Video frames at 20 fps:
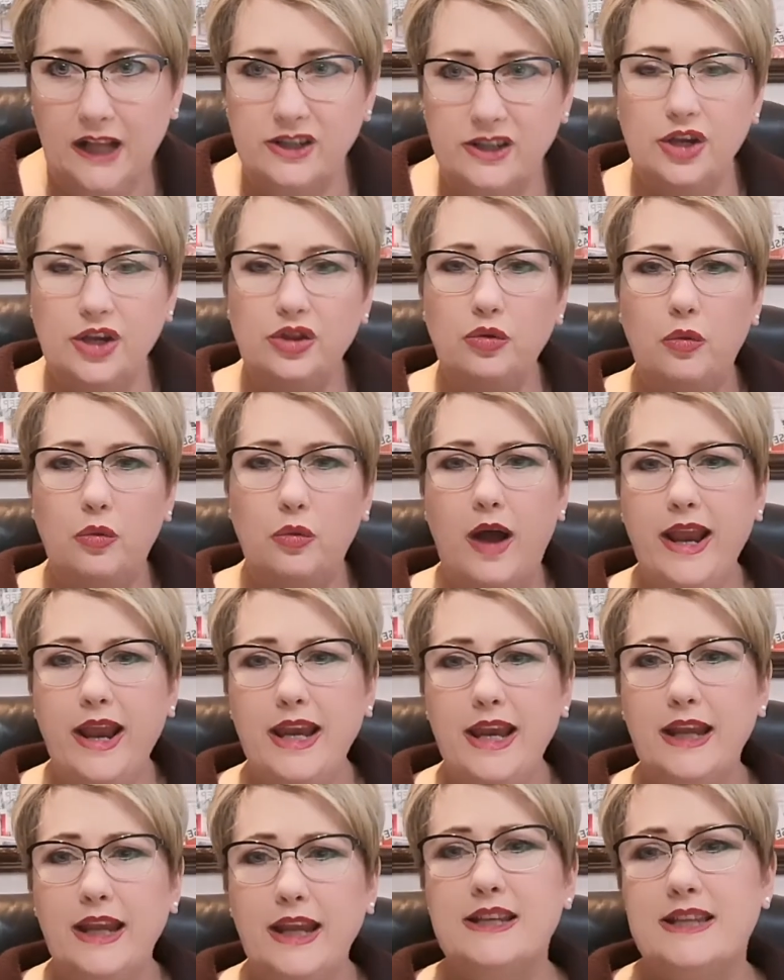So the
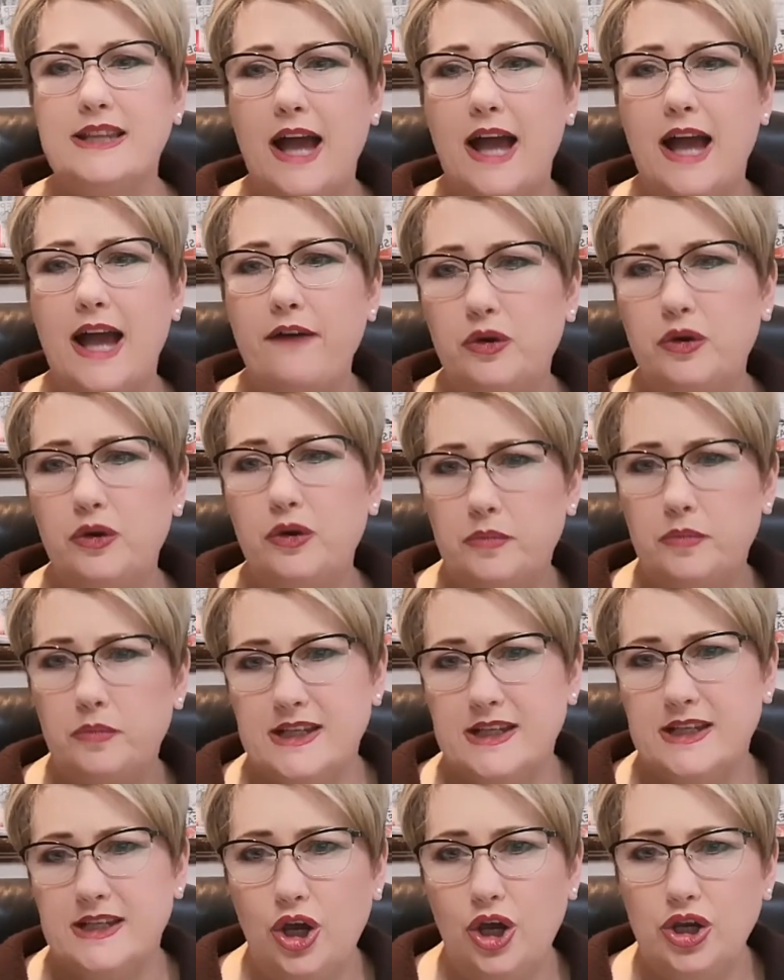one is, I've got a
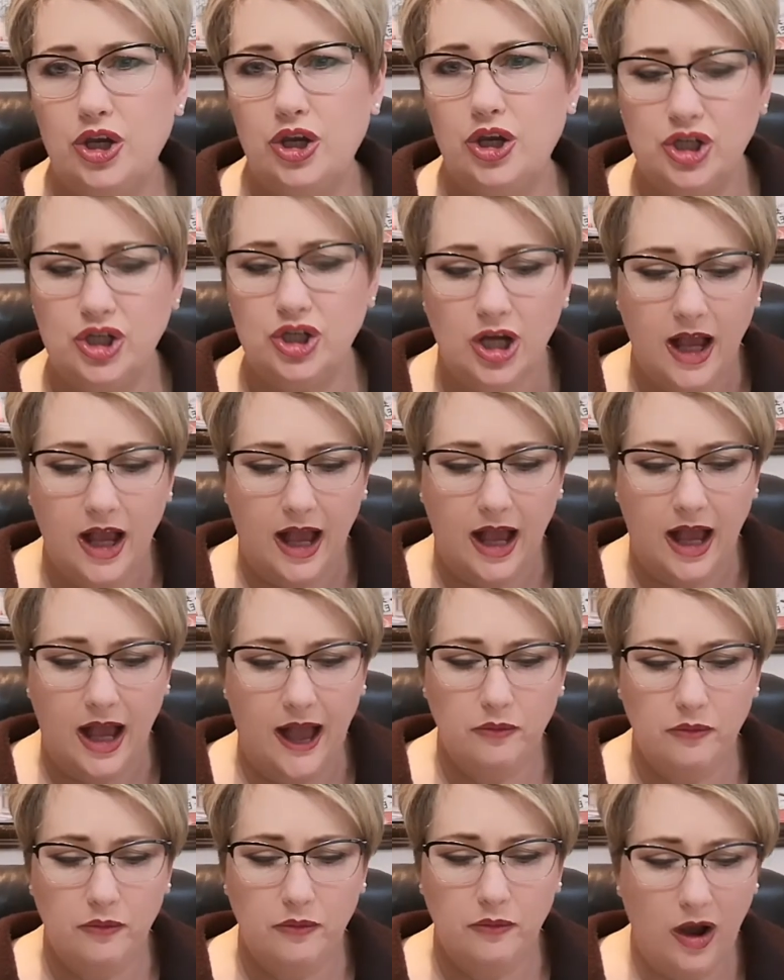business coach,
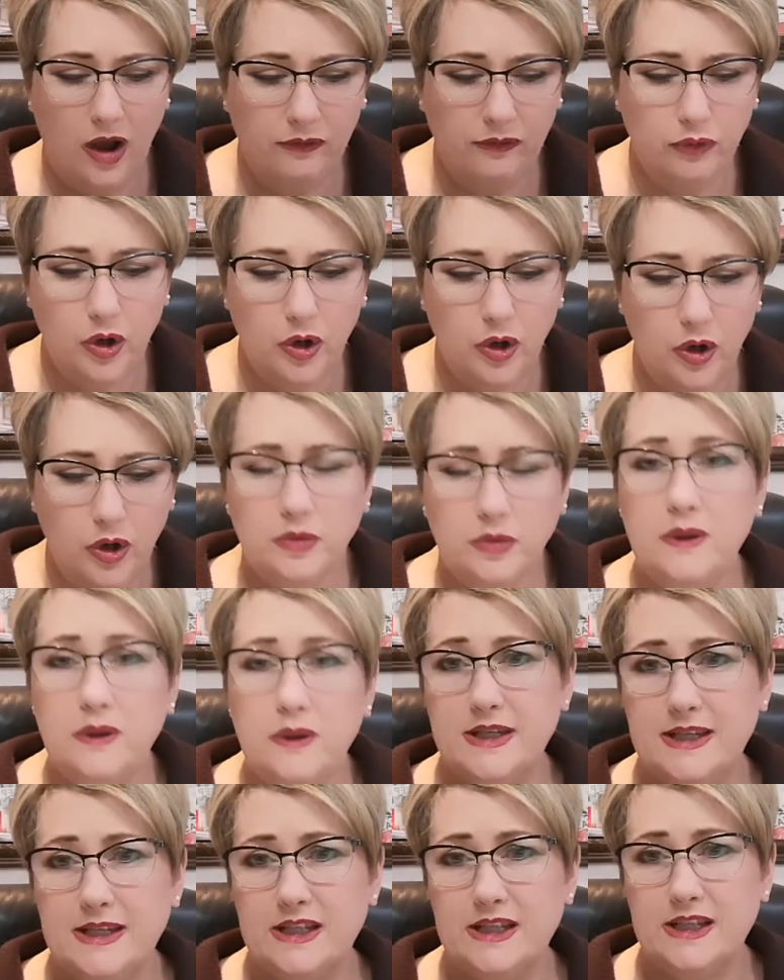or I've worked with a
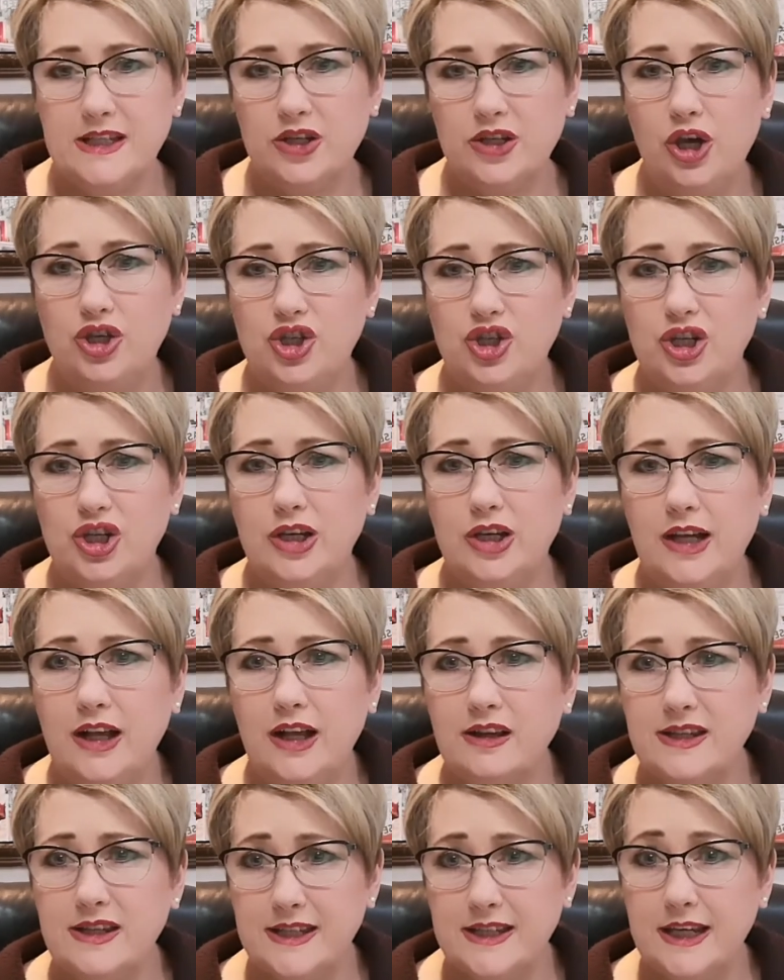business coach,
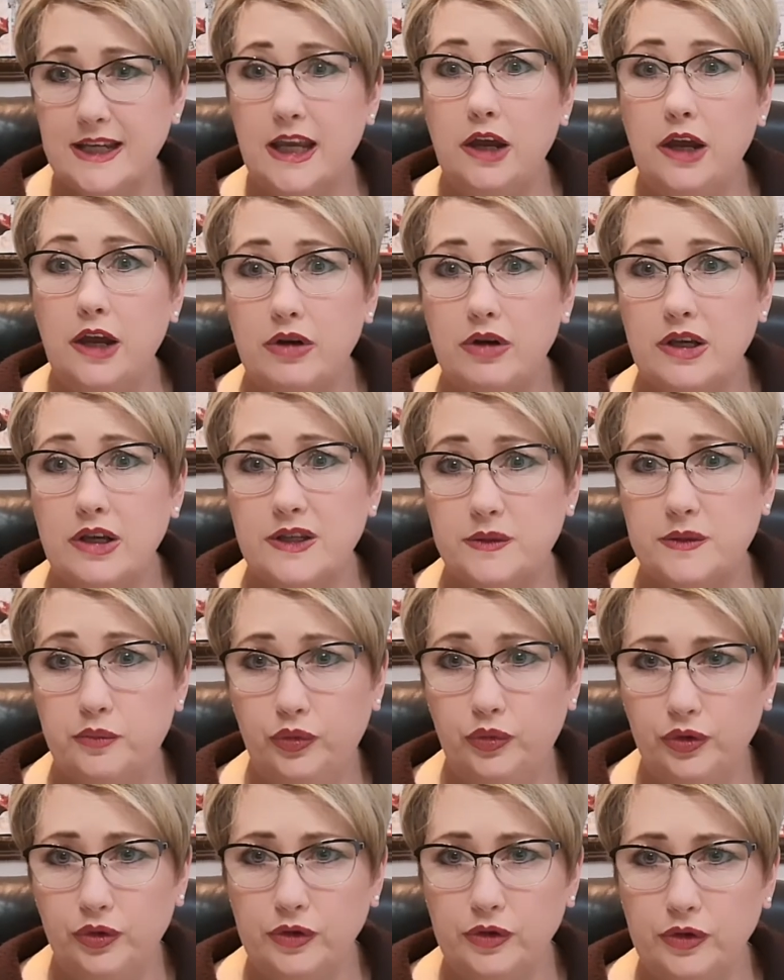Chanel Segurius
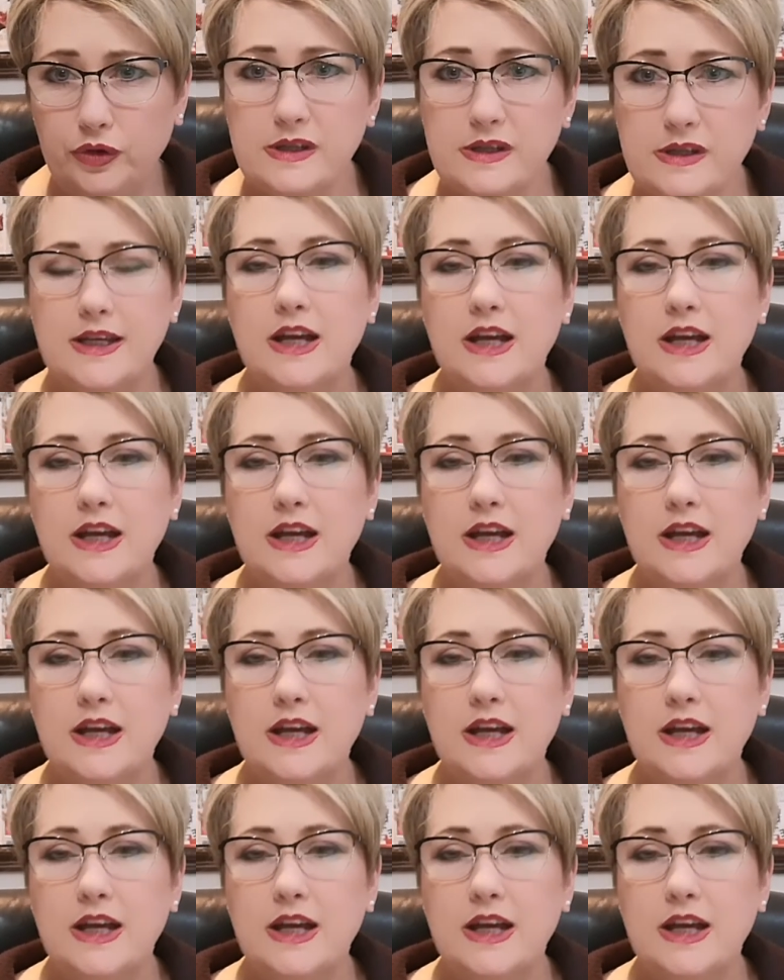Bruce.